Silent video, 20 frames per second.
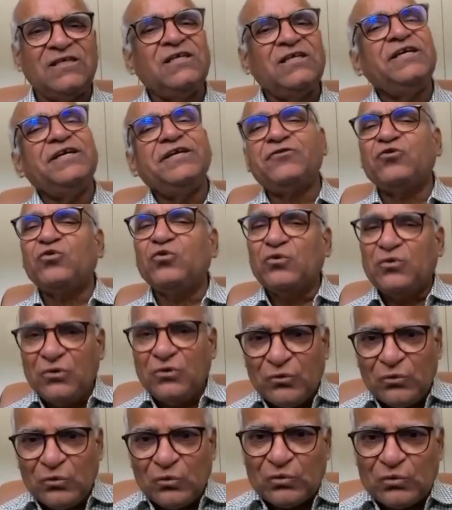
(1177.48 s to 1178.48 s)
it could
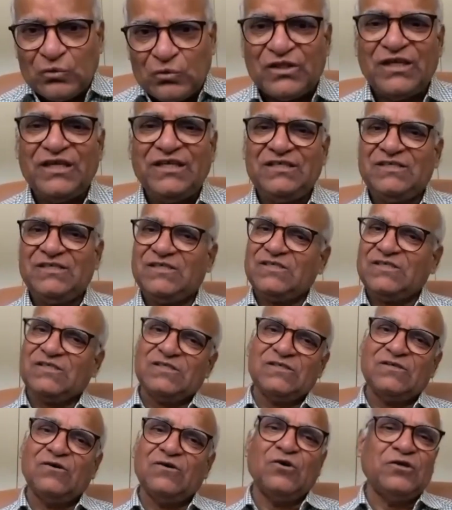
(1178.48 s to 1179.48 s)
do
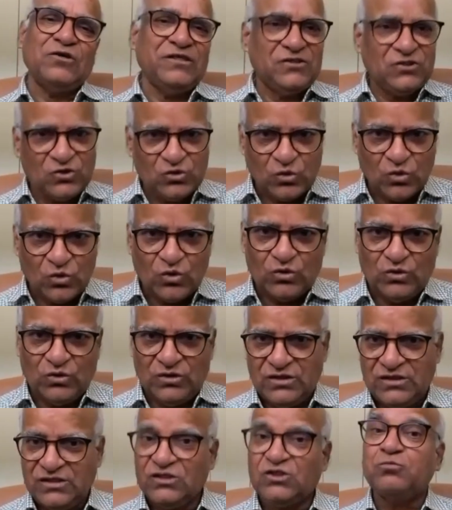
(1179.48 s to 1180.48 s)
things on its
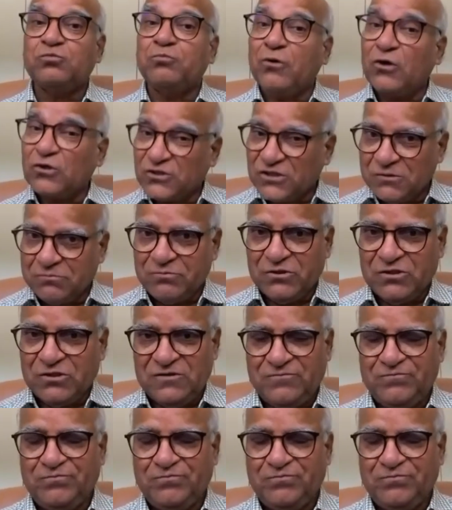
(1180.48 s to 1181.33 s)
own. It's possible.